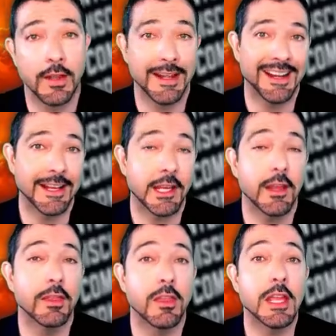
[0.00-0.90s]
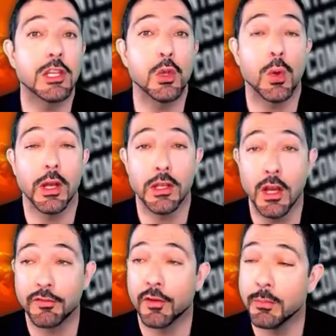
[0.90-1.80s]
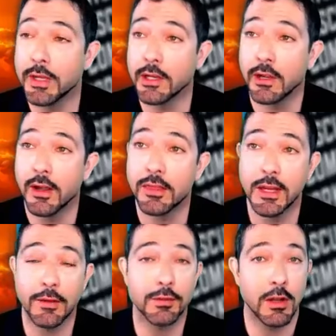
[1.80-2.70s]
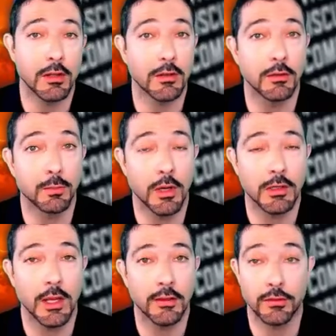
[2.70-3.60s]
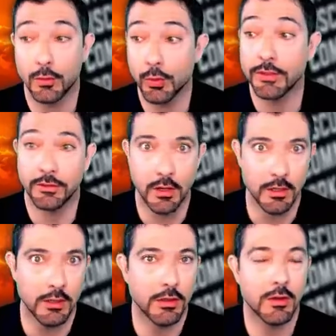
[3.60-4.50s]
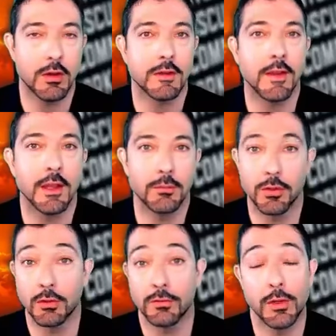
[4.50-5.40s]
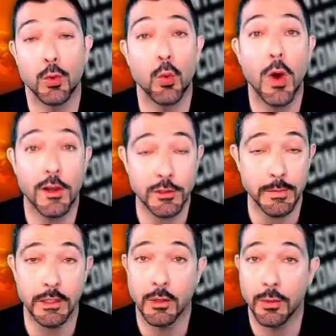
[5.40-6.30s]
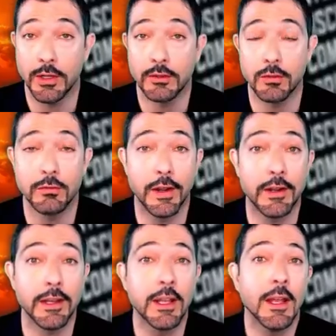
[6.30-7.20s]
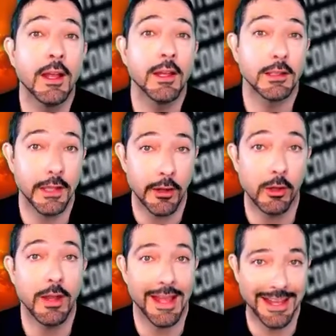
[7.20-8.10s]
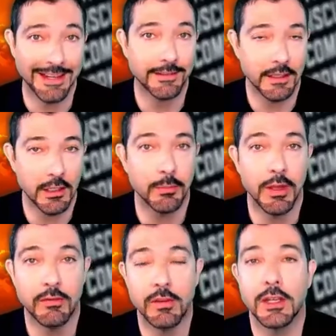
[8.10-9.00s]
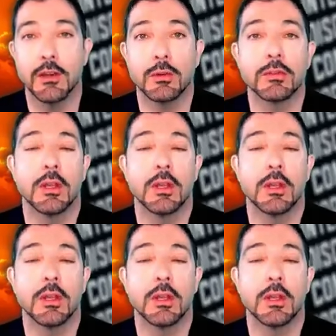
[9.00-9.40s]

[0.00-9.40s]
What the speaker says: and I can't thank you enough for being here. I think I've started this broadcast or restarted it 30 times. Those of you who watch me know I do very little edits in my videos.